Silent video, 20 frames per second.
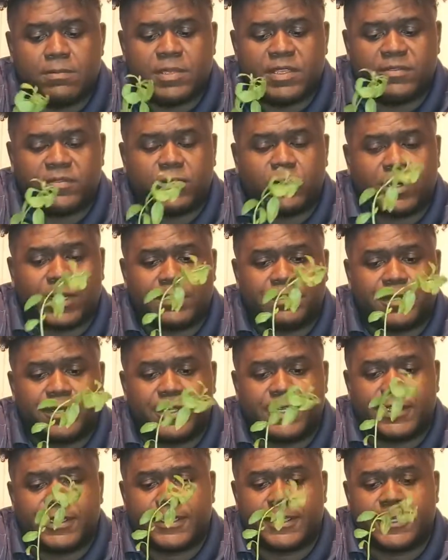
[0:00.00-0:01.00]
before I
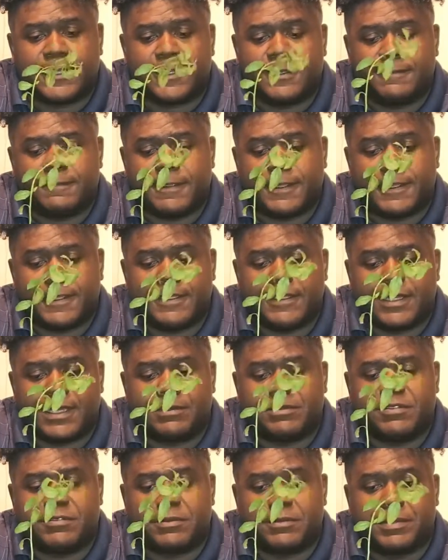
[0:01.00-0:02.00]
put it in any
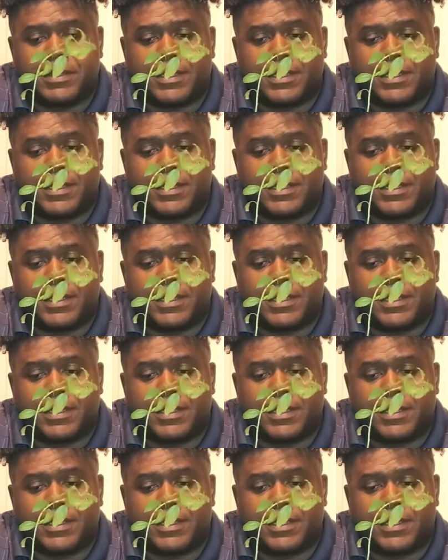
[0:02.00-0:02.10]
type of a